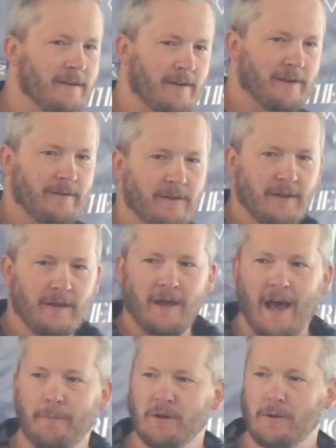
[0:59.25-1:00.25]
Right?
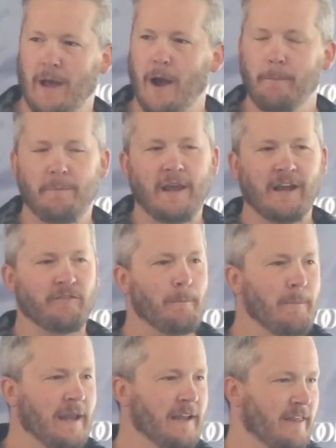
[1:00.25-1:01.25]
How much how big of a
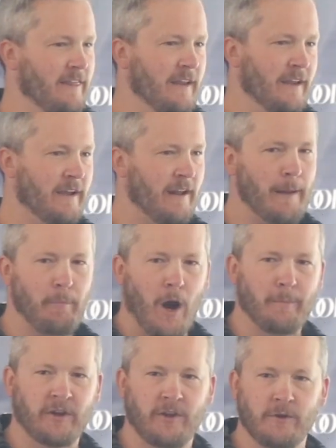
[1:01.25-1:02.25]
meat thing can I
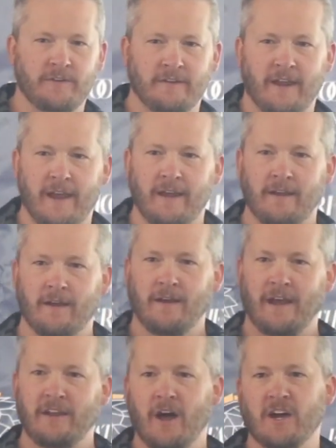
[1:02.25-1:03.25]
barbecue today
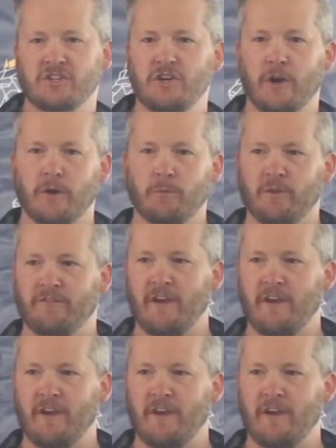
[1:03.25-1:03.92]
and not share it with